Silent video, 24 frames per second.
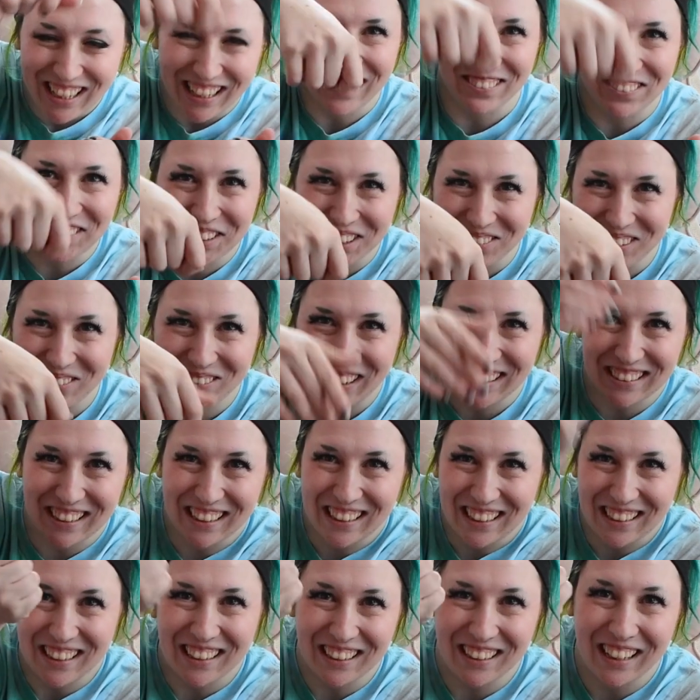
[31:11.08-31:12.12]
I filled it with resin
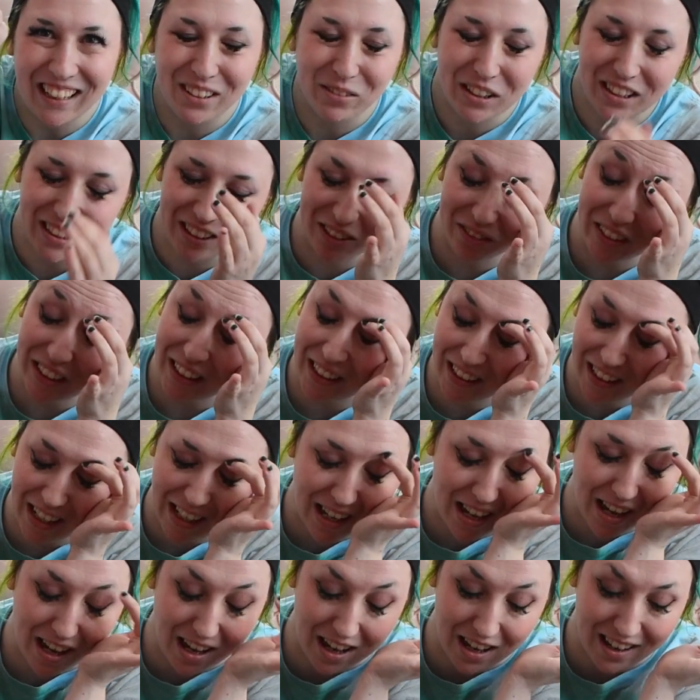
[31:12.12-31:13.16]
and then I hit it with the UV light,
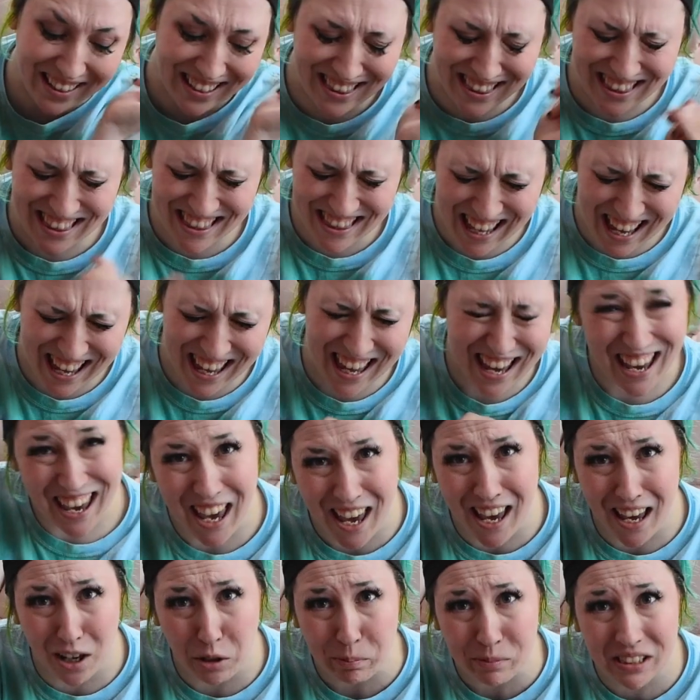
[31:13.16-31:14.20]
and that
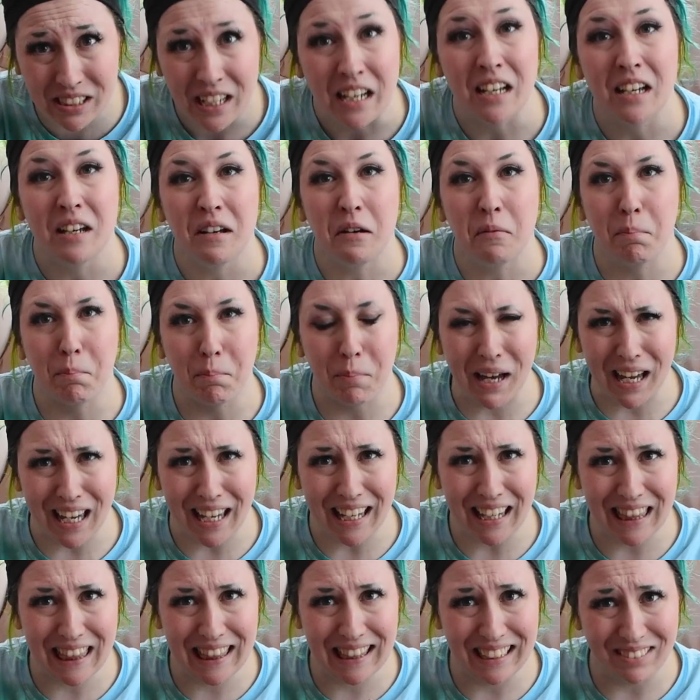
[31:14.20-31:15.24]
helped. But
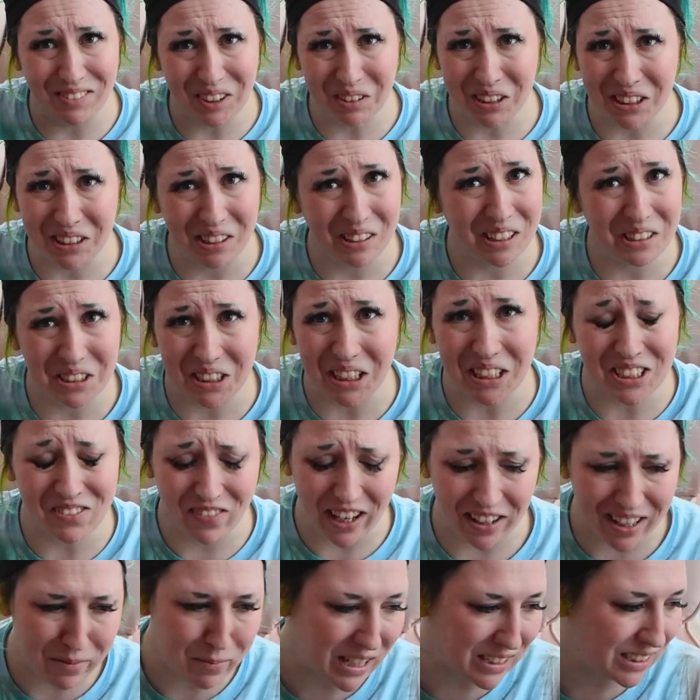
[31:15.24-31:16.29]
if you look too closely, it's
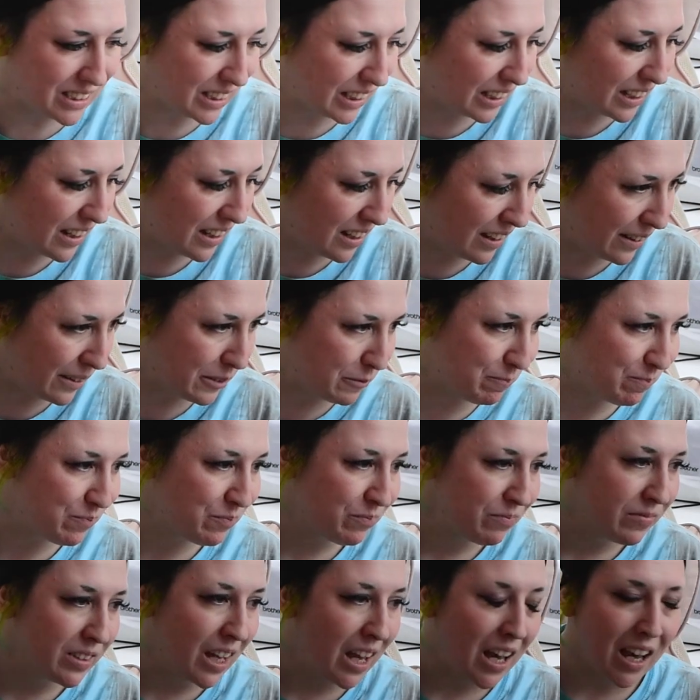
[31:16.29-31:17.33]
very messy.
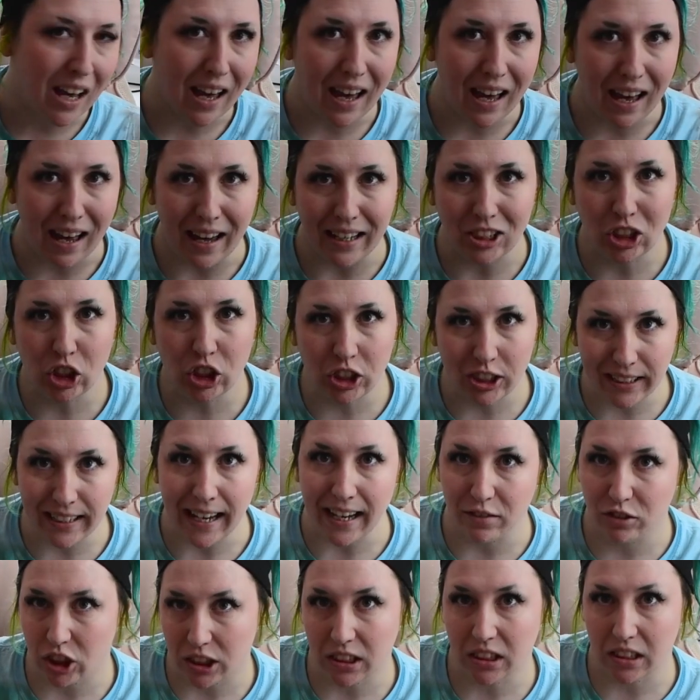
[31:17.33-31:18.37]
I should
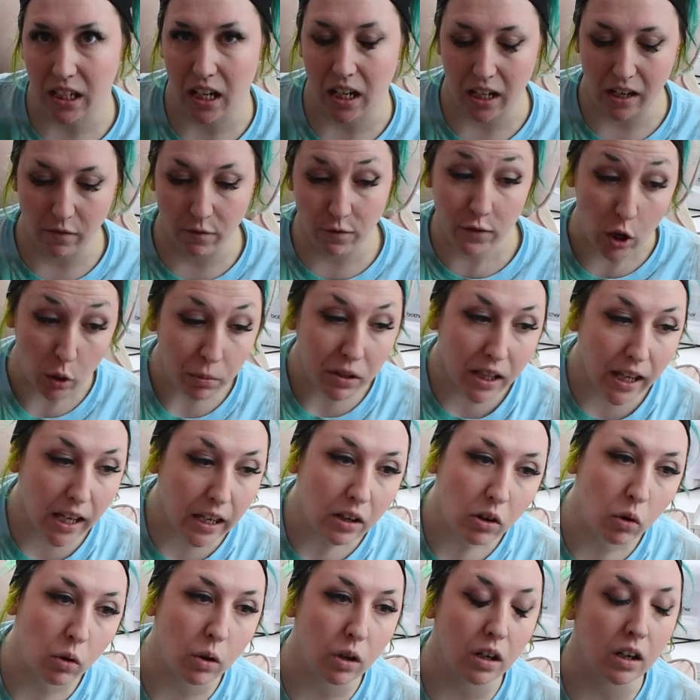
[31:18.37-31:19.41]
have just done foam clay,
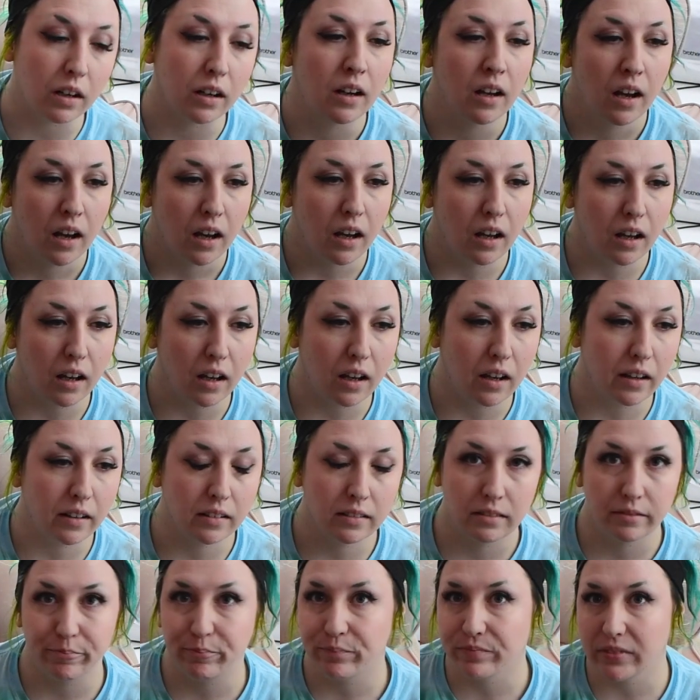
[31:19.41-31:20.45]
or
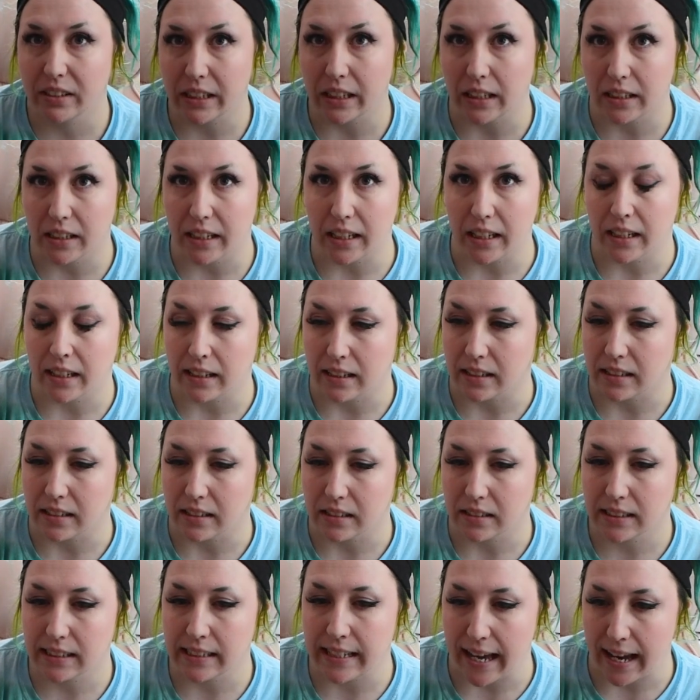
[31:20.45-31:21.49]
there
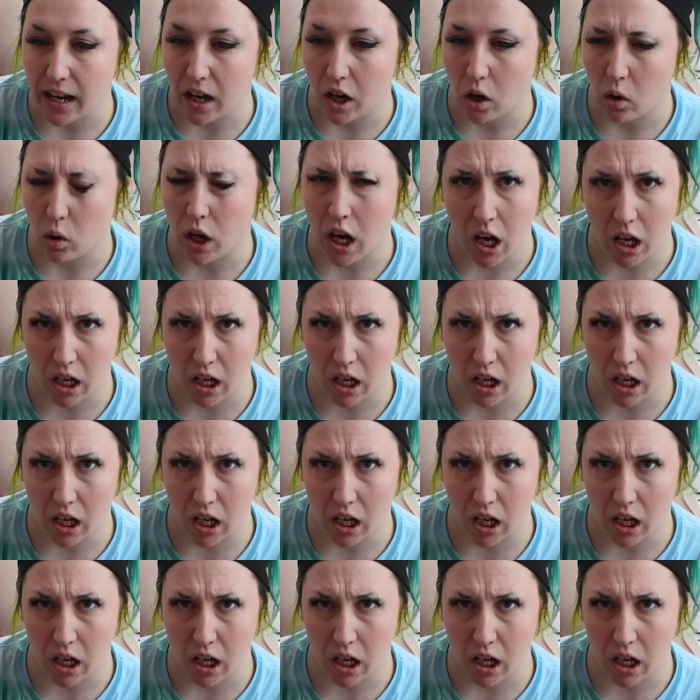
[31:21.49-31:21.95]
is now